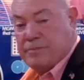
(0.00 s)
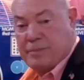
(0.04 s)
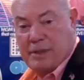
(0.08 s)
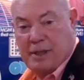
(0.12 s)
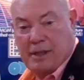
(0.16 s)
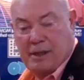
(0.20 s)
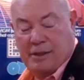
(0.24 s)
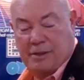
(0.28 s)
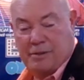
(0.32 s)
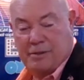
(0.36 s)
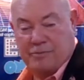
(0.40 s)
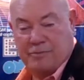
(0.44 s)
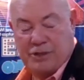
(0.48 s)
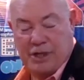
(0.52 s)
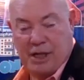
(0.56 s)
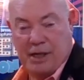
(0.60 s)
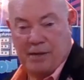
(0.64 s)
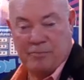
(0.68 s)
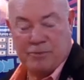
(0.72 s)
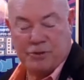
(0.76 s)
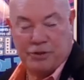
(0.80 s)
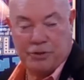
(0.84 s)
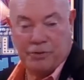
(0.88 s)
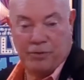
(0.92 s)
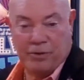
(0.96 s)
uh,
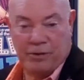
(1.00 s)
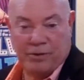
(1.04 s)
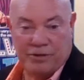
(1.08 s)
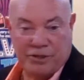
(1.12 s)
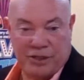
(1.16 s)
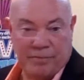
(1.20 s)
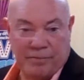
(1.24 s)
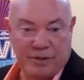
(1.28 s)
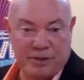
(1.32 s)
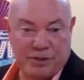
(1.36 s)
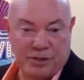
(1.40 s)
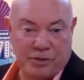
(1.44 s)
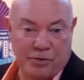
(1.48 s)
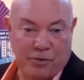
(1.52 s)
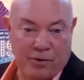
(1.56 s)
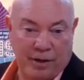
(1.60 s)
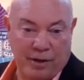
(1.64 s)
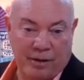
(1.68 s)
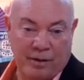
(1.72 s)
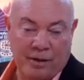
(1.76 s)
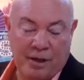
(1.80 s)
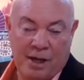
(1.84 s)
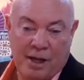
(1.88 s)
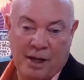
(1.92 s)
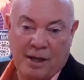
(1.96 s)
James Stewart, Jimmy
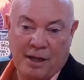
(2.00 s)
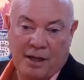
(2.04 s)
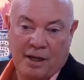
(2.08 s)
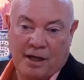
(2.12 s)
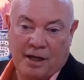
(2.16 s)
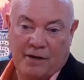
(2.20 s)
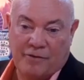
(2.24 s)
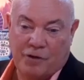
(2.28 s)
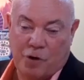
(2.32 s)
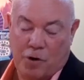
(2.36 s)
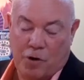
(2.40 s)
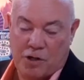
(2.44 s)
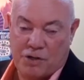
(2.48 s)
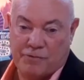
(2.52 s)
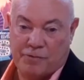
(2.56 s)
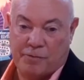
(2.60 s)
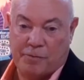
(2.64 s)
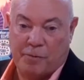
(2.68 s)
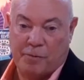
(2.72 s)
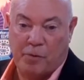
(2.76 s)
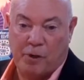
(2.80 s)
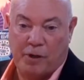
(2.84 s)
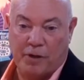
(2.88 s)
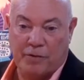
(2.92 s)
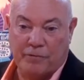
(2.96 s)
Stewart, of course from
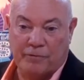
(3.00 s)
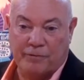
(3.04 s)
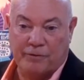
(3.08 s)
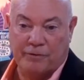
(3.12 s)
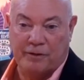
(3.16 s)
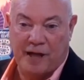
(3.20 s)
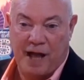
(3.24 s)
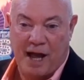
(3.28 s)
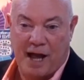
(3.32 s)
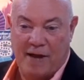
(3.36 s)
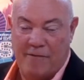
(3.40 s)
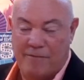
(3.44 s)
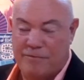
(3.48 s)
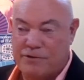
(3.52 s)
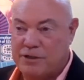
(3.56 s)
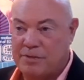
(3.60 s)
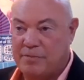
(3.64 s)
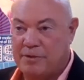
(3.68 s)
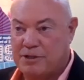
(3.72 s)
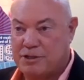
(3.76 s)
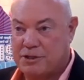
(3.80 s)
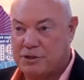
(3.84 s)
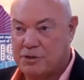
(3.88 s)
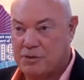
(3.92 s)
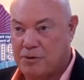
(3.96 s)
A Wonderful Life.
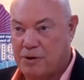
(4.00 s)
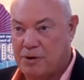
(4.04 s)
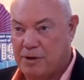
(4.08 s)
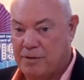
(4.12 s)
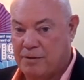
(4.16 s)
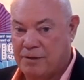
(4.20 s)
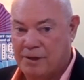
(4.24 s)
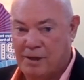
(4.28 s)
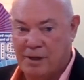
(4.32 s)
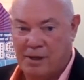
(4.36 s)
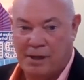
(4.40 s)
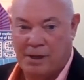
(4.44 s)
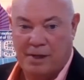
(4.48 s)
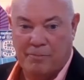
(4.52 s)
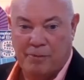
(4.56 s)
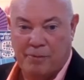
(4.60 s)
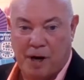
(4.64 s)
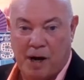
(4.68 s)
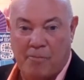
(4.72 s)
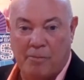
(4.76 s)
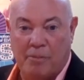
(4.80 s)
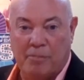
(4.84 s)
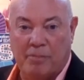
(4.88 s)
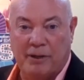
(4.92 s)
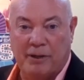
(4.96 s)
Jimmy Stewart,
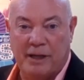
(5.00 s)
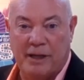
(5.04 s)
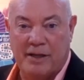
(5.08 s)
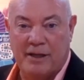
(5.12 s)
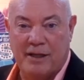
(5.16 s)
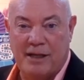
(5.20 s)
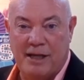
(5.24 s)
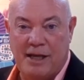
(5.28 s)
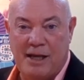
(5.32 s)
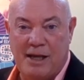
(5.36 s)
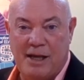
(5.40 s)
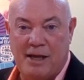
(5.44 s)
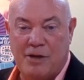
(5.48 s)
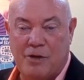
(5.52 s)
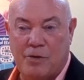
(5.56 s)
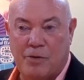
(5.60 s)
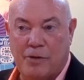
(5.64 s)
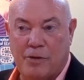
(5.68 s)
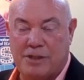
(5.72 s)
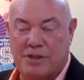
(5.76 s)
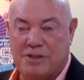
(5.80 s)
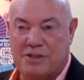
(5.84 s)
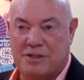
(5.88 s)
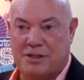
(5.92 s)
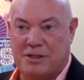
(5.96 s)
probably the
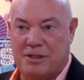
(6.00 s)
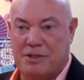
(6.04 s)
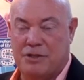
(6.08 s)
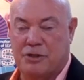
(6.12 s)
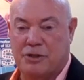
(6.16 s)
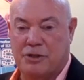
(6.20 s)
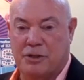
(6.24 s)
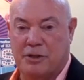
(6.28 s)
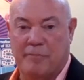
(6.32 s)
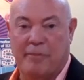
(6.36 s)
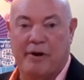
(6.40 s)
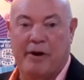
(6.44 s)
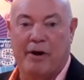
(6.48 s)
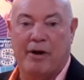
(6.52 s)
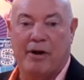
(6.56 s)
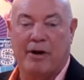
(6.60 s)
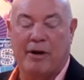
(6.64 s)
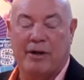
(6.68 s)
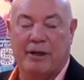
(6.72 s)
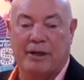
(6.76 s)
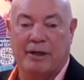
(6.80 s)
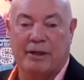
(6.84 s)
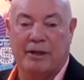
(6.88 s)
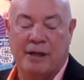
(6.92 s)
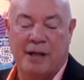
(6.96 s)
quintessential
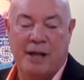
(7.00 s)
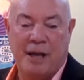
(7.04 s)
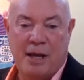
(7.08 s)
American.